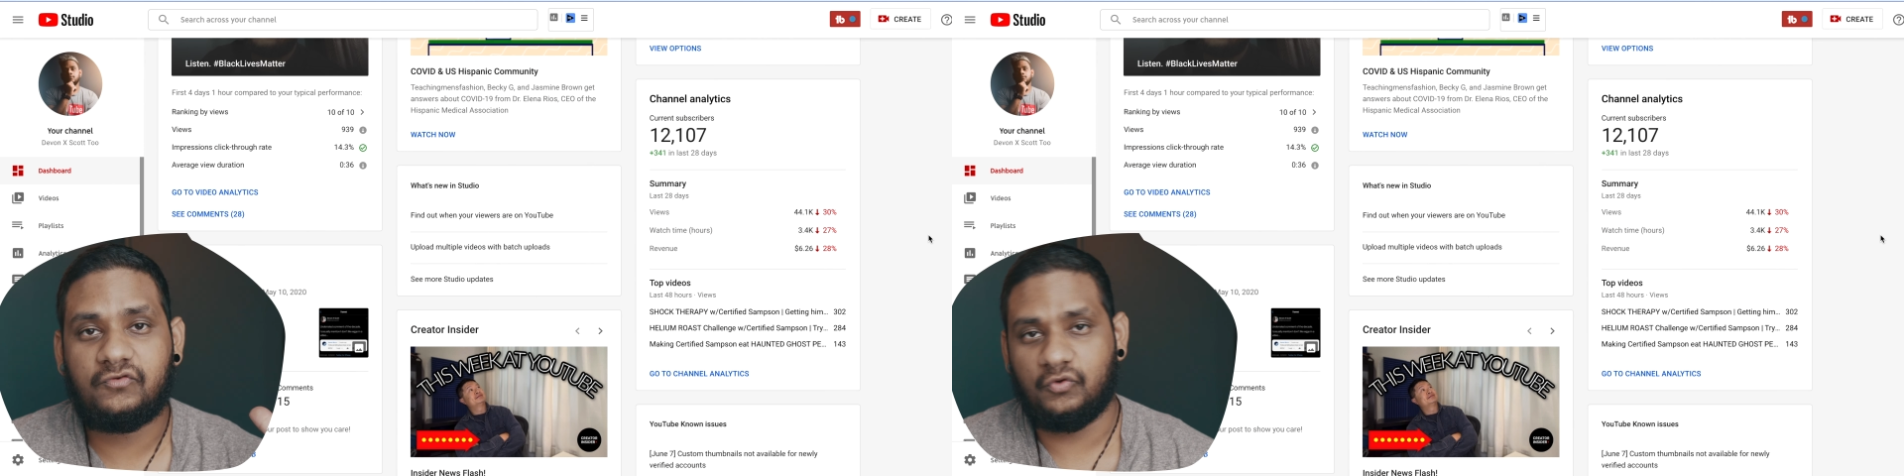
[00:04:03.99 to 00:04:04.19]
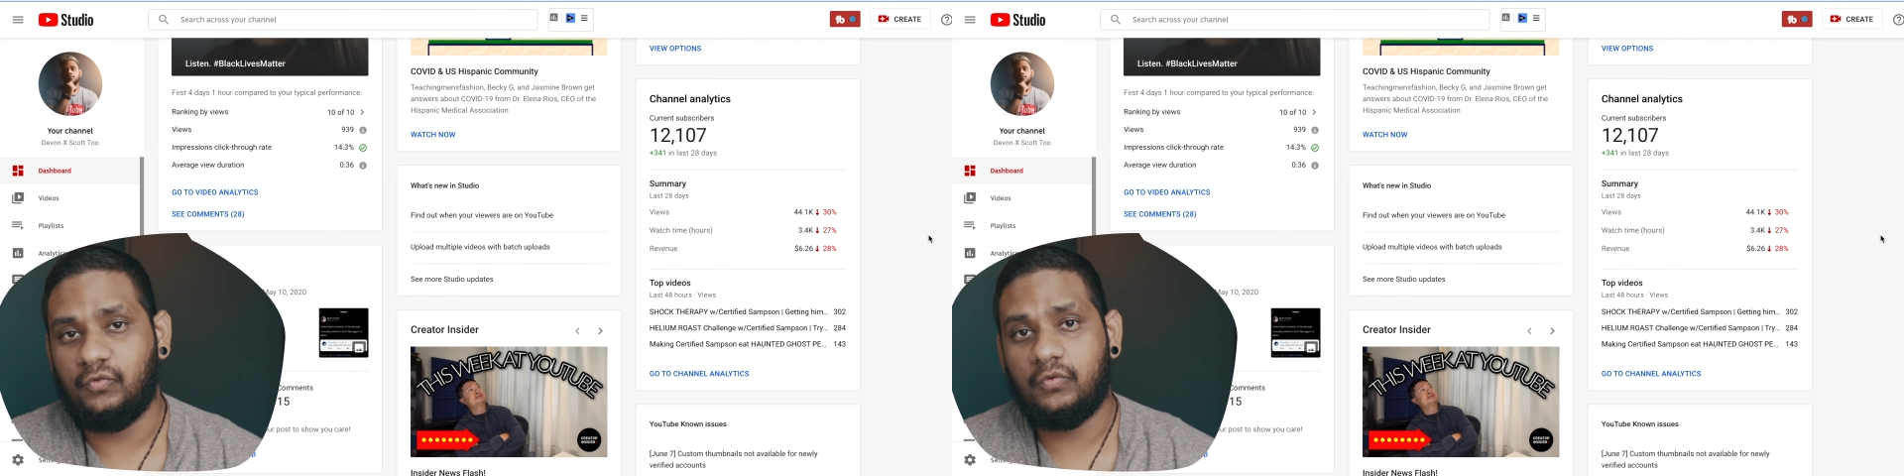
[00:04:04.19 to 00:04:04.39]

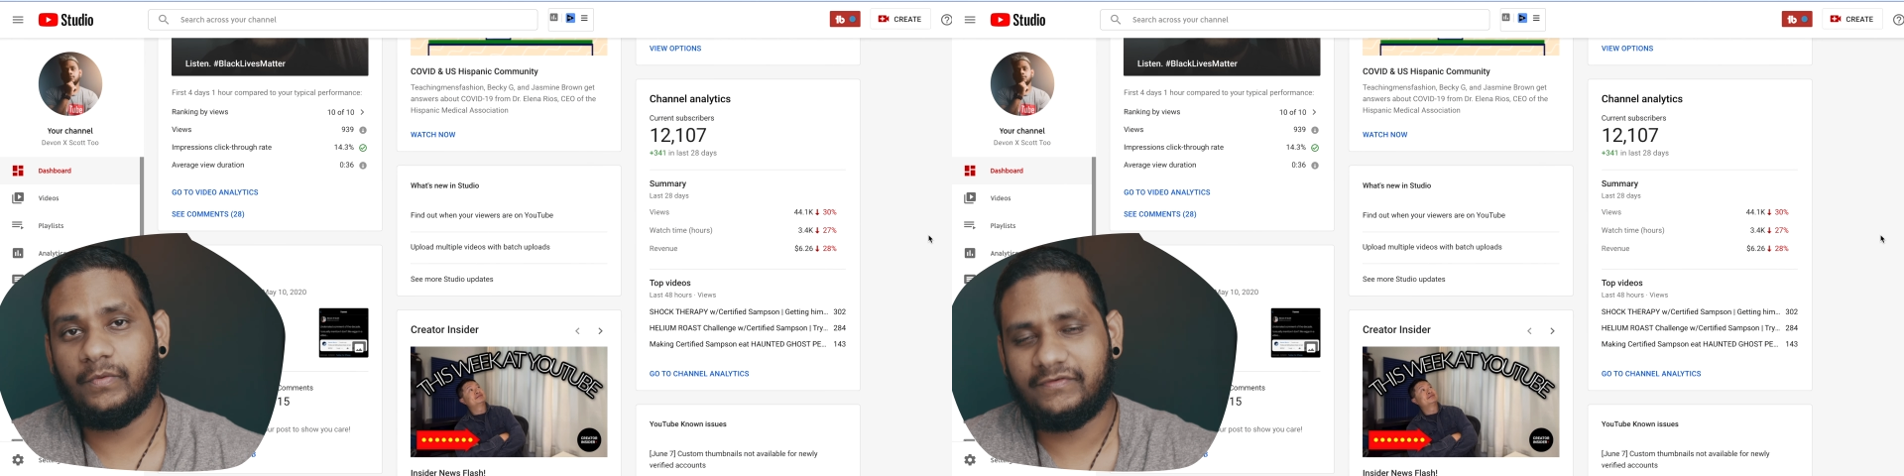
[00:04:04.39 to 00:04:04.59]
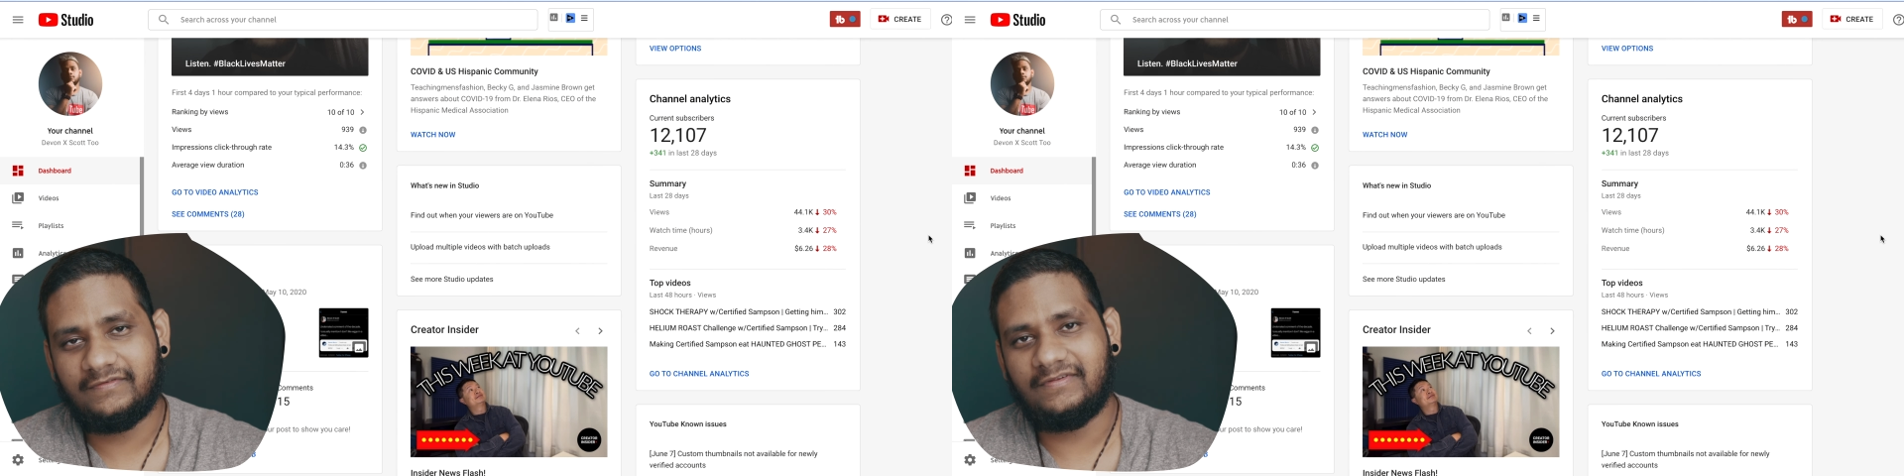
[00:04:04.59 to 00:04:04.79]
2,
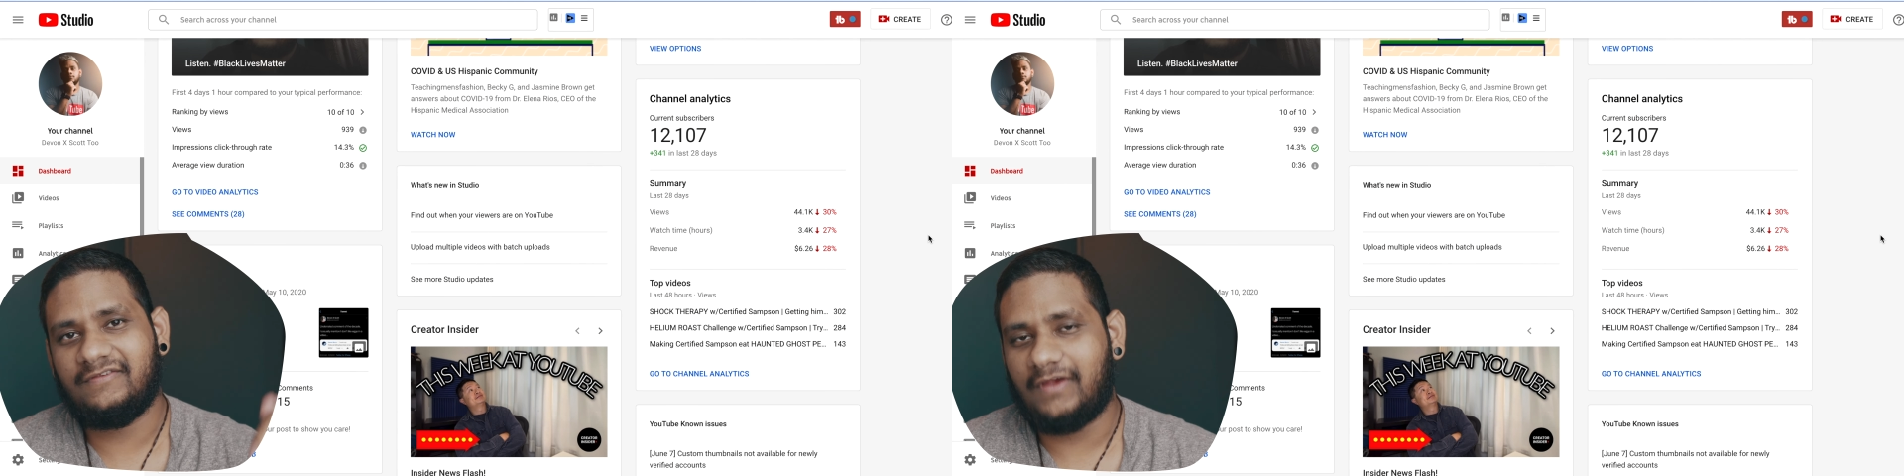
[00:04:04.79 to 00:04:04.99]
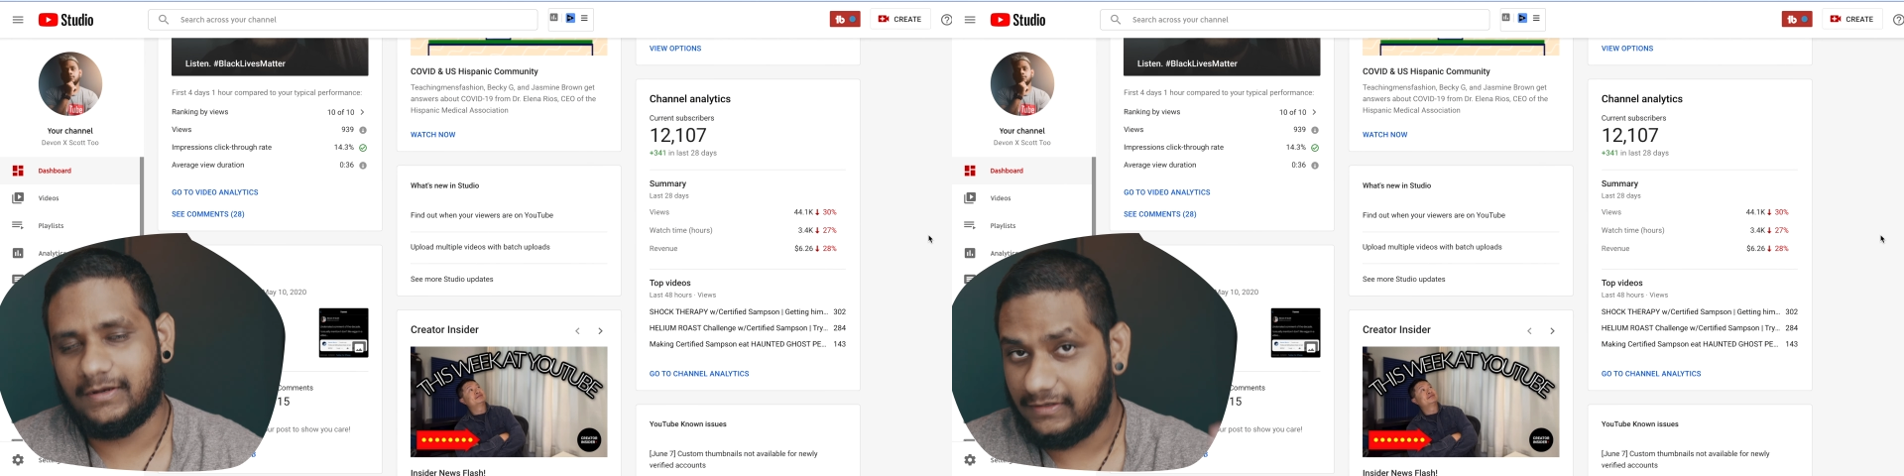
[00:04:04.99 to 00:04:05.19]
which is
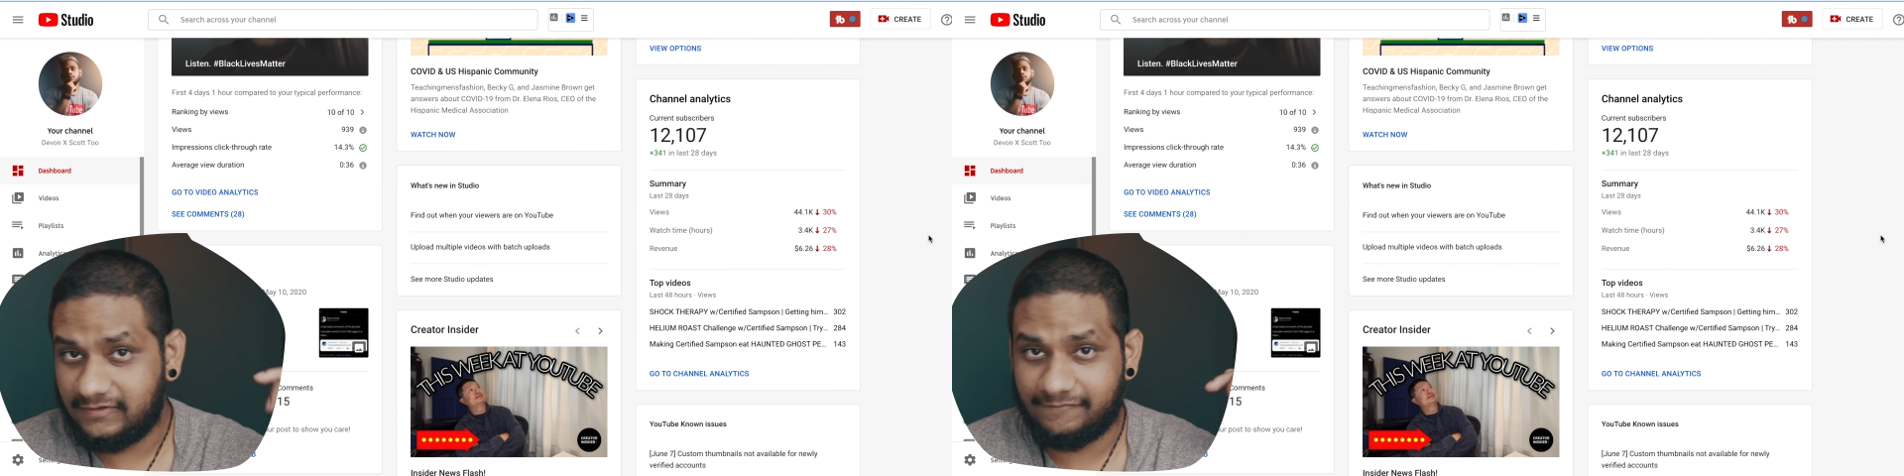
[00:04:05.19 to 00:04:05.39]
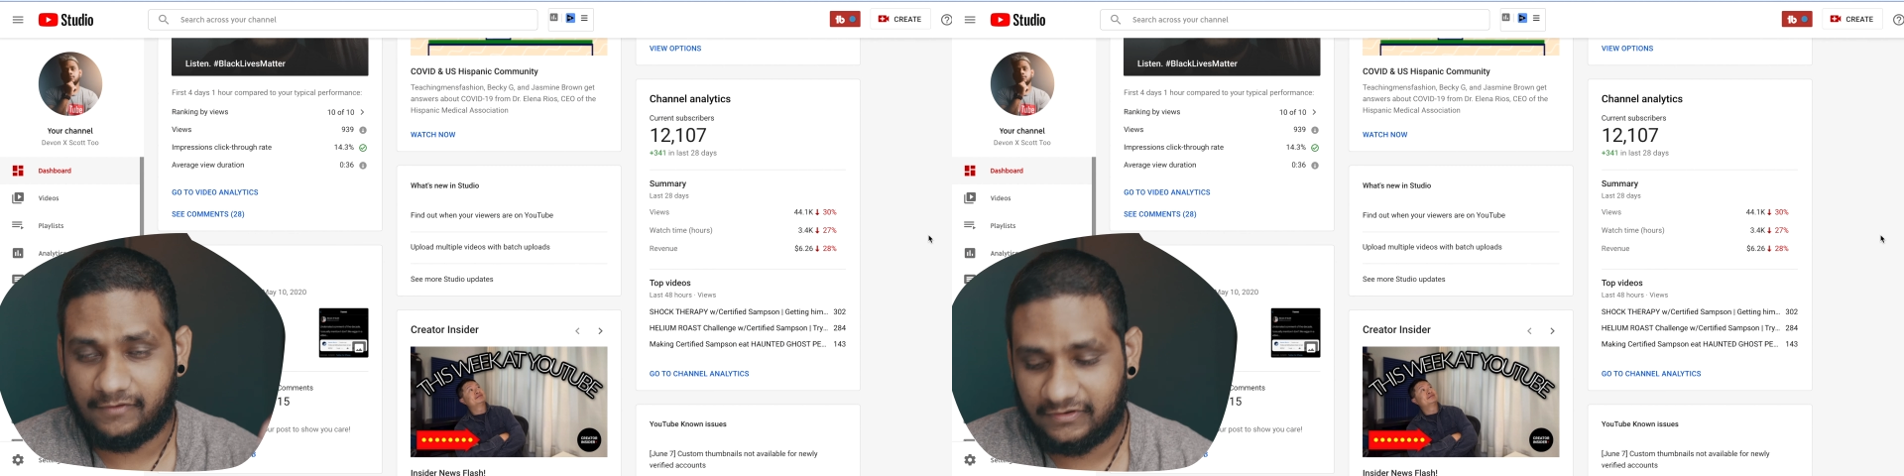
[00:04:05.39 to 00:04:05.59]
this channel,
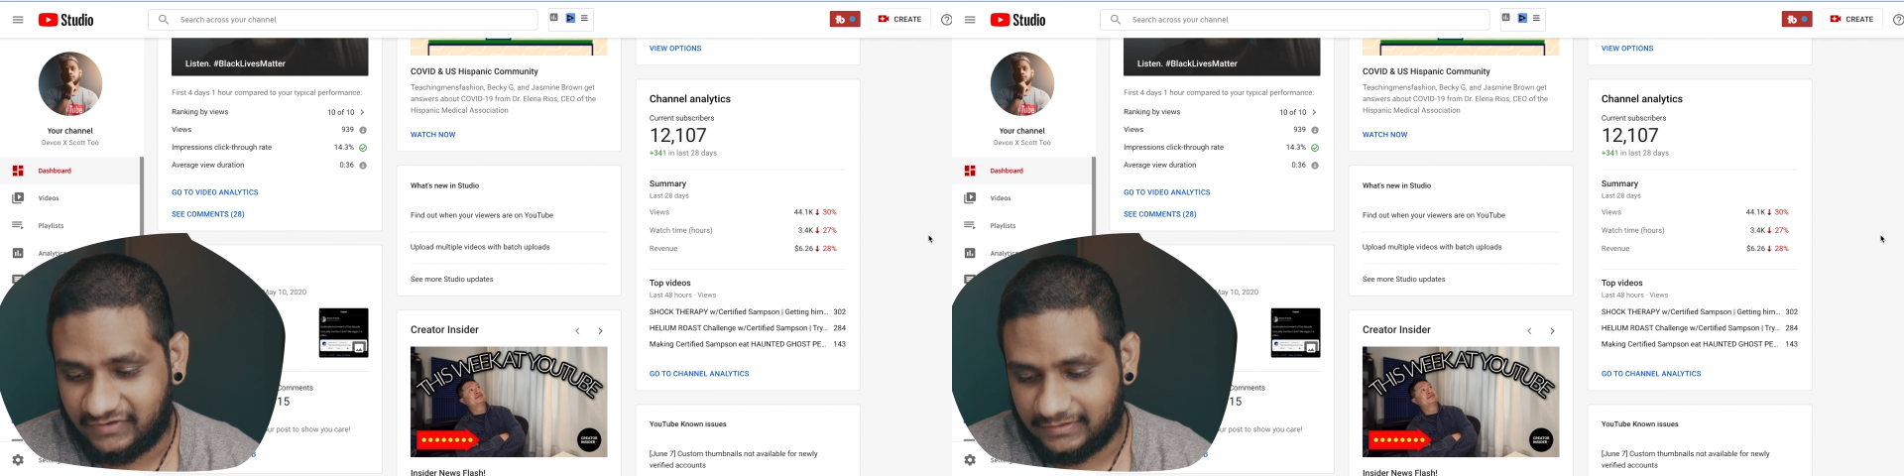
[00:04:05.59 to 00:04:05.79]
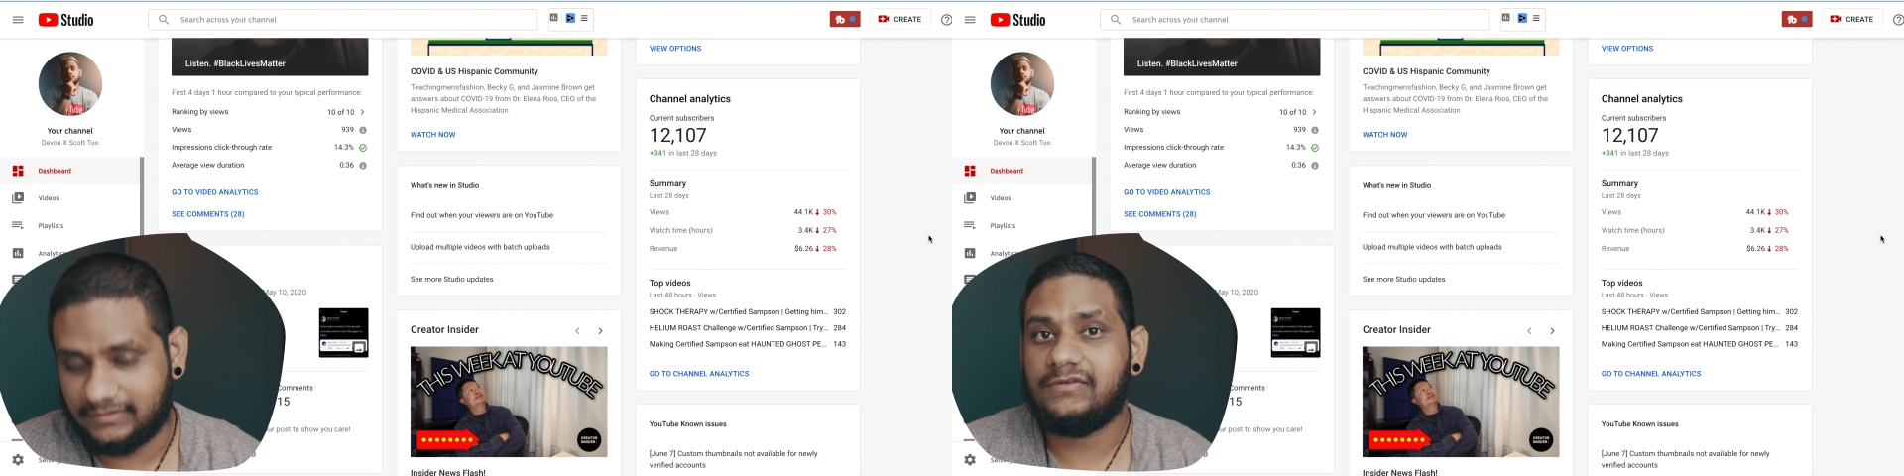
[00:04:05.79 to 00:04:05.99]
the vlog channel.